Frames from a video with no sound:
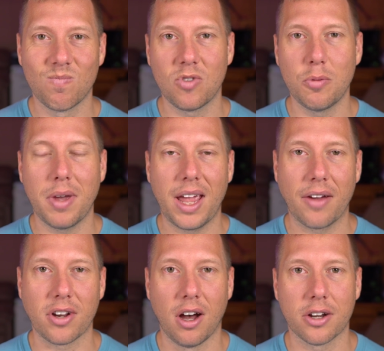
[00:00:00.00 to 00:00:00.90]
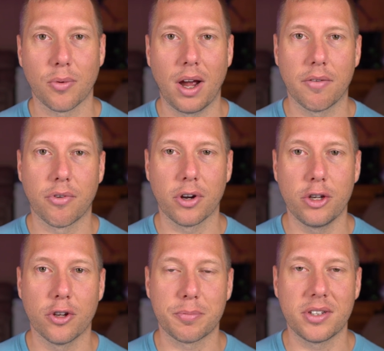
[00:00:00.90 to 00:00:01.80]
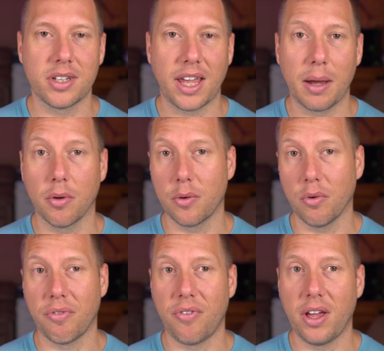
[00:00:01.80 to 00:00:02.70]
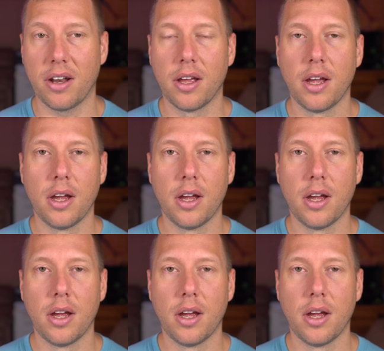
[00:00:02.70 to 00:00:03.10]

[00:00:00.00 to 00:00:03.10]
You may have to hunt around for a USB-C cable that will fit,